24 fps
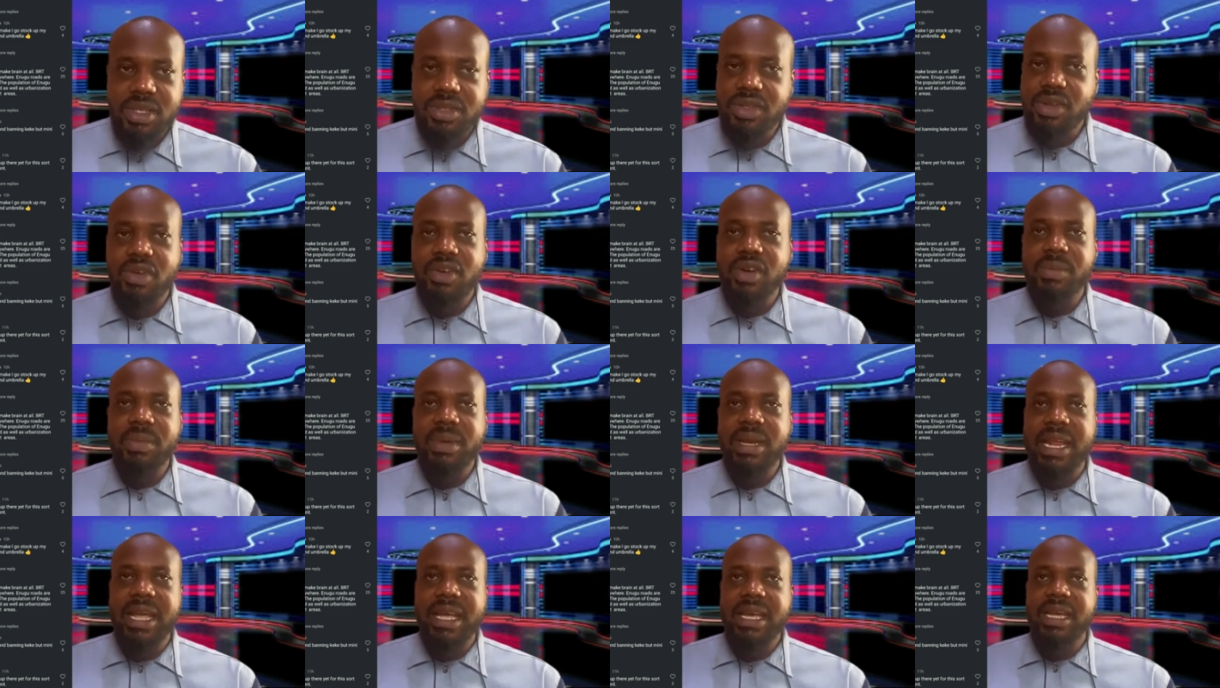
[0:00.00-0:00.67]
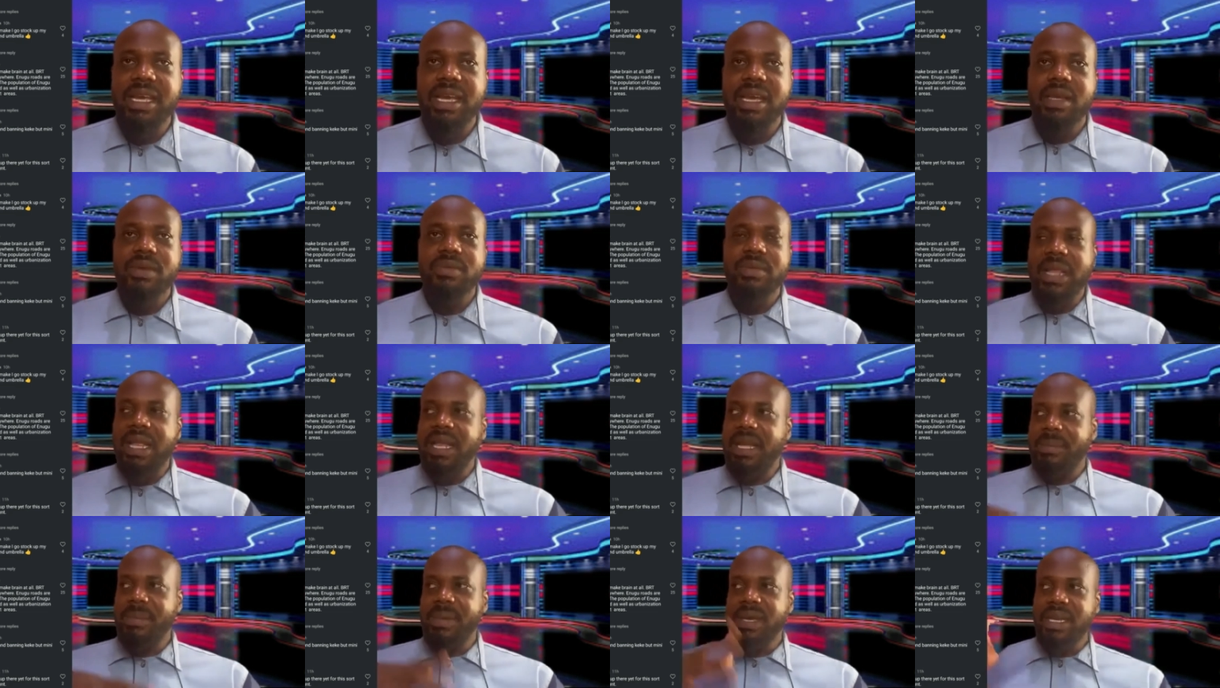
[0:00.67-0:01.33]
It's not going to be like,
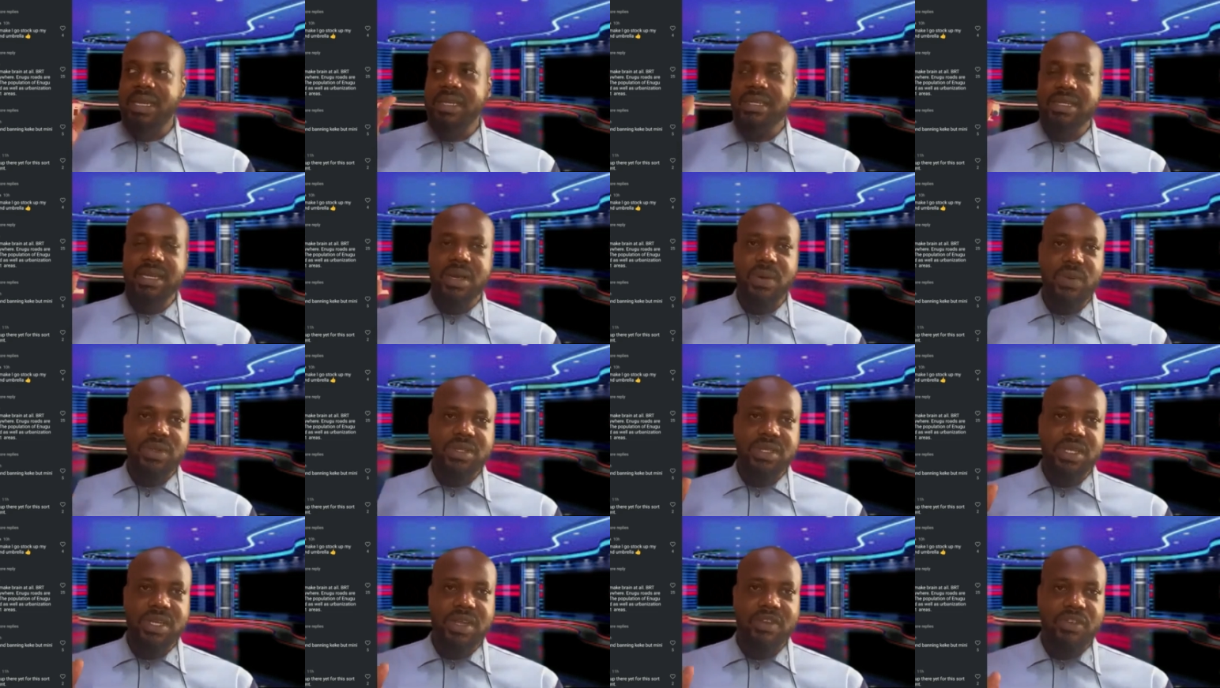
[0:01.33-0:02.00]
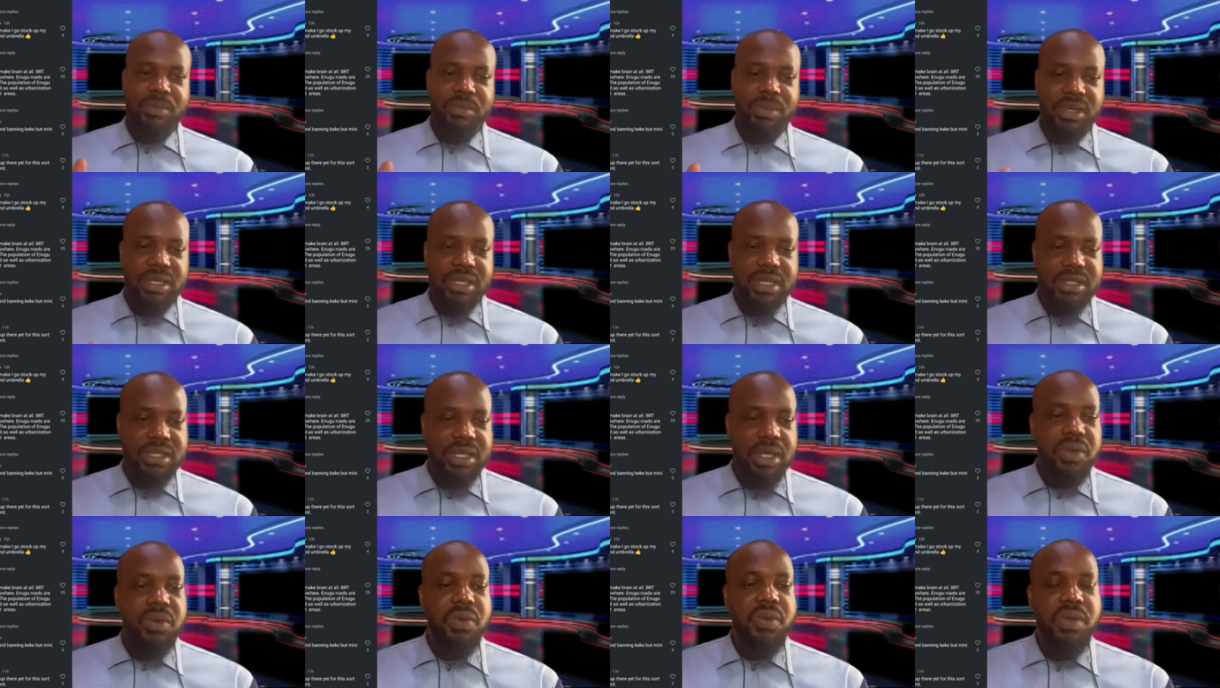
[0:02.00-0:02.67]
I beg, now what's in everybody to
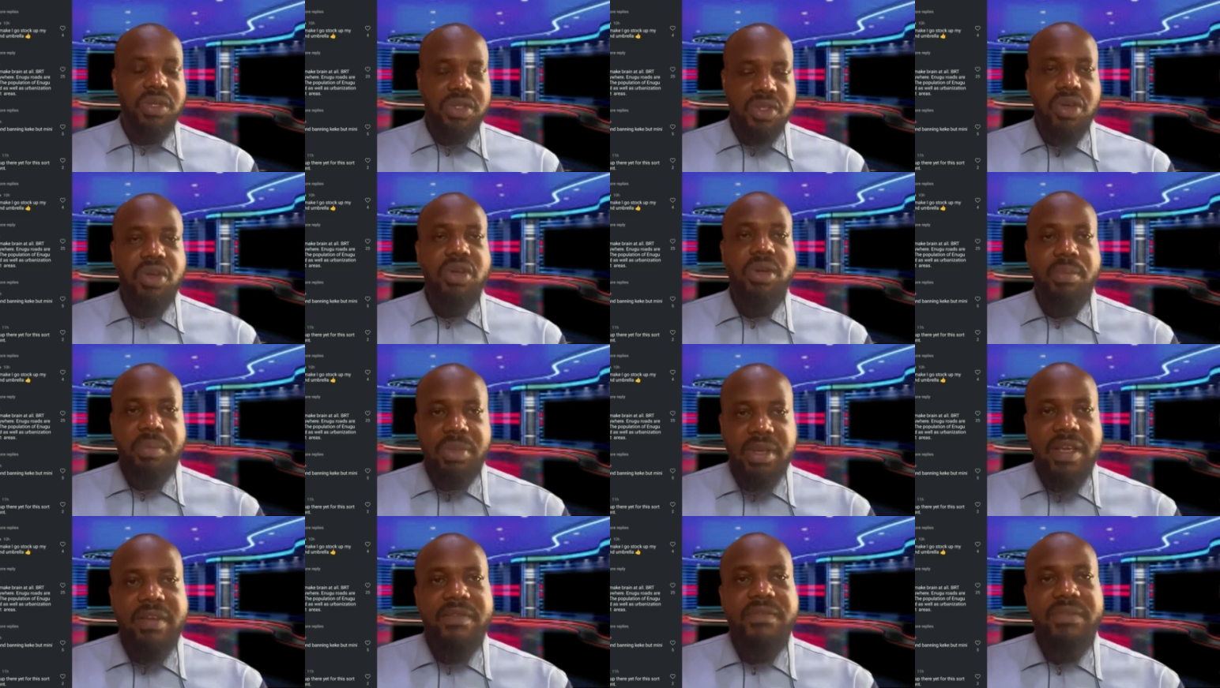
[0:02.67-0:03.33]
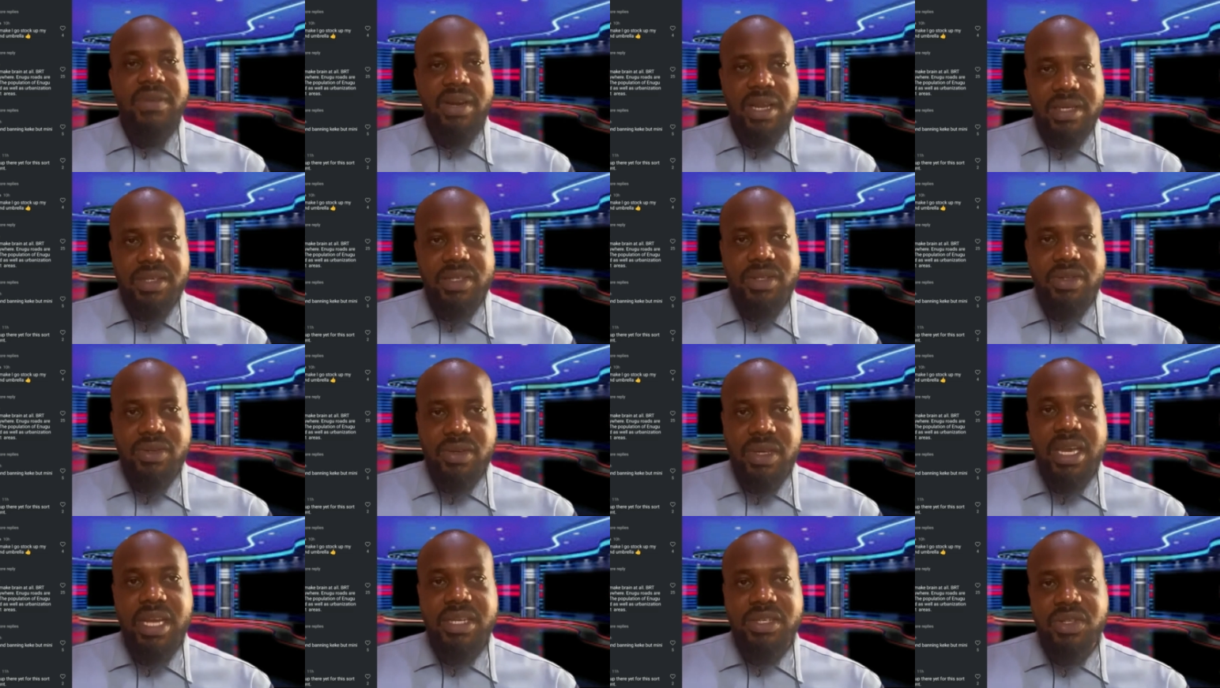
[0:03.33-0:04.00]
take? No, it's going to be a flex
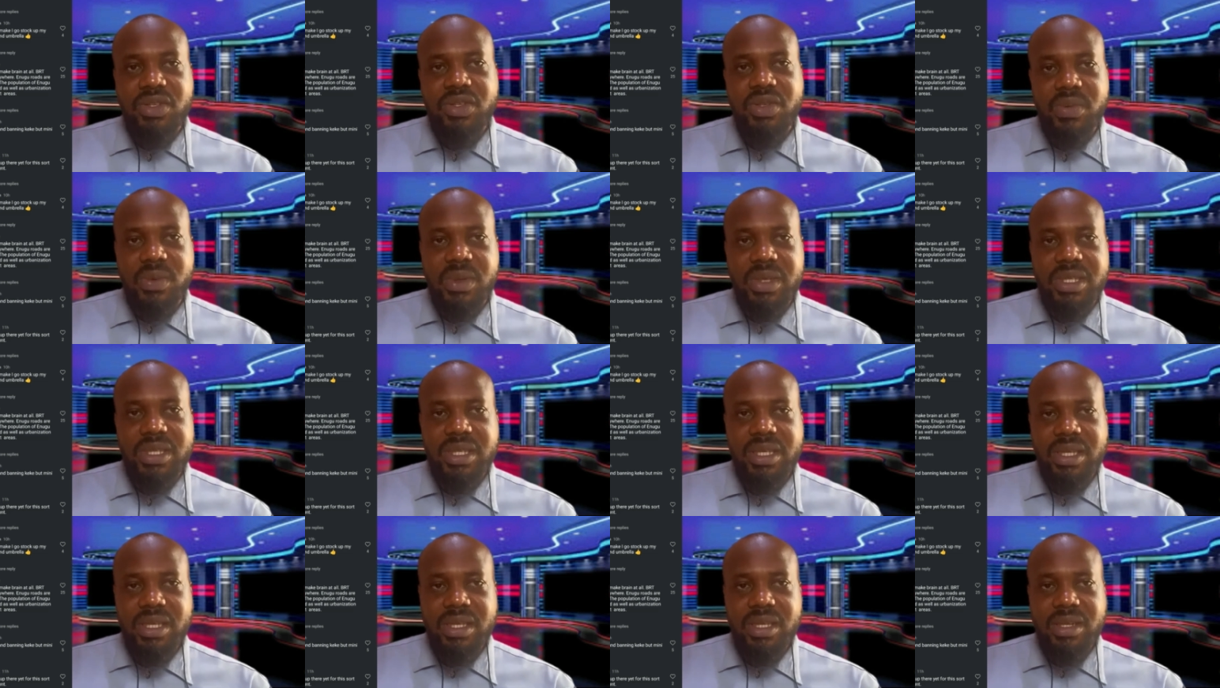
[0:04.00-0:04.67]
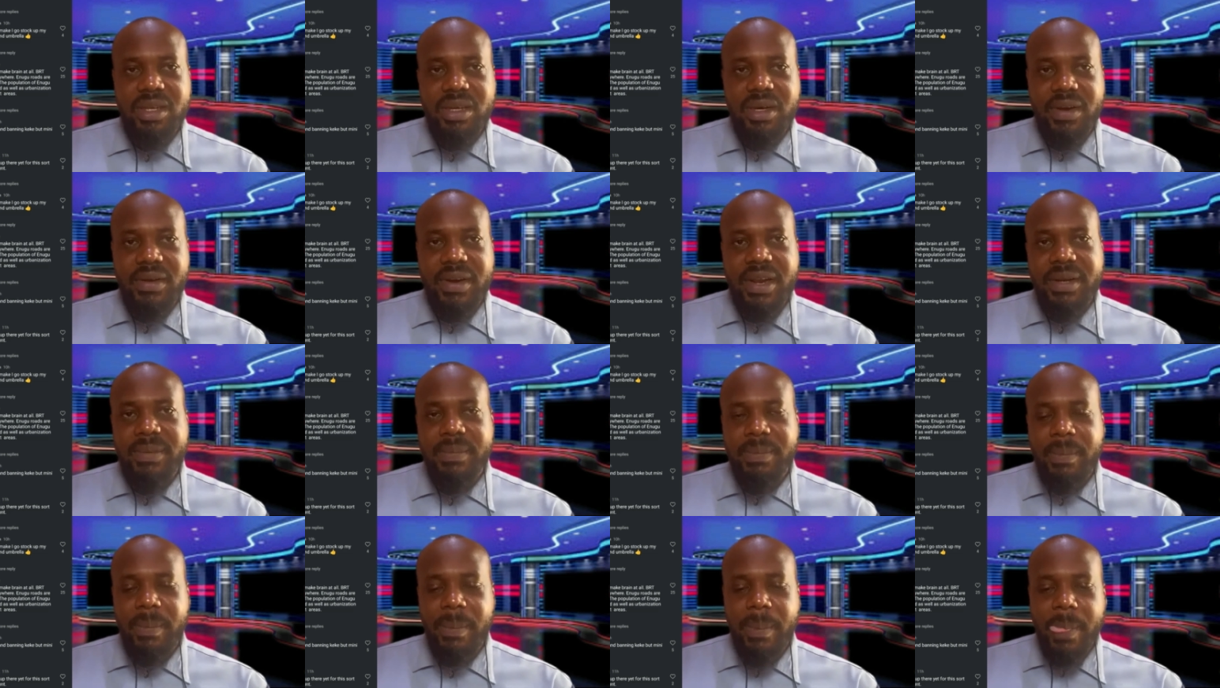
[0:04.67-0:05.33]
to get into it. All
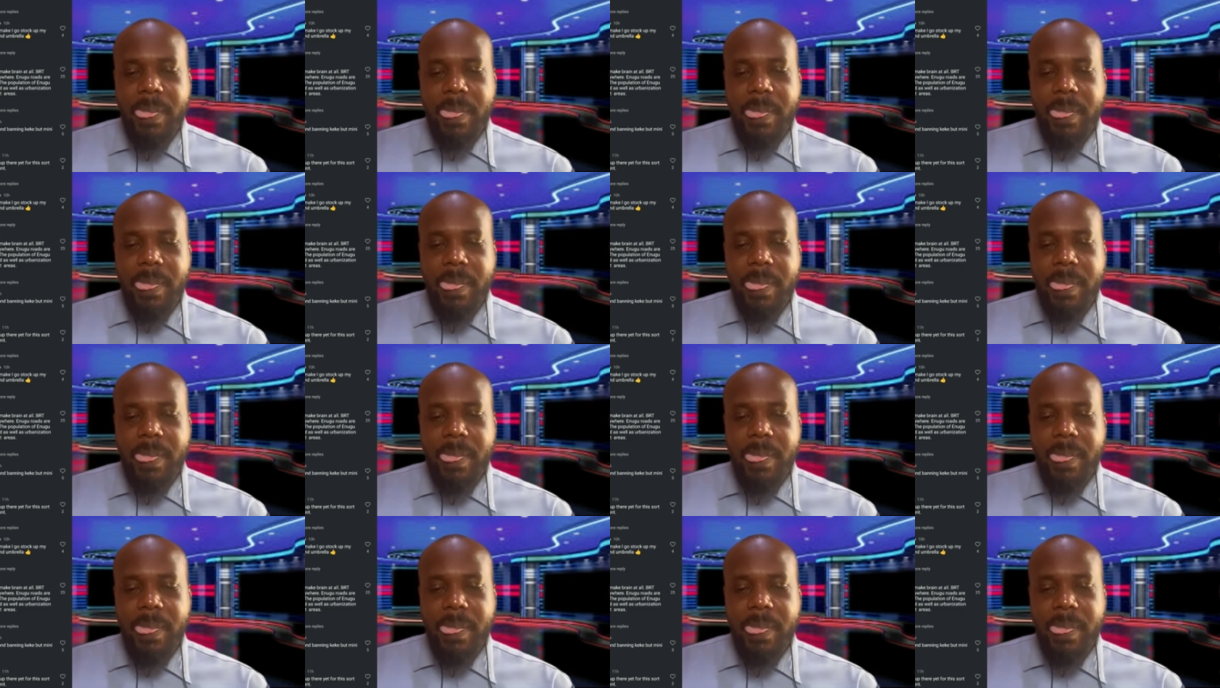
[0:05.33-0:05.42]
right.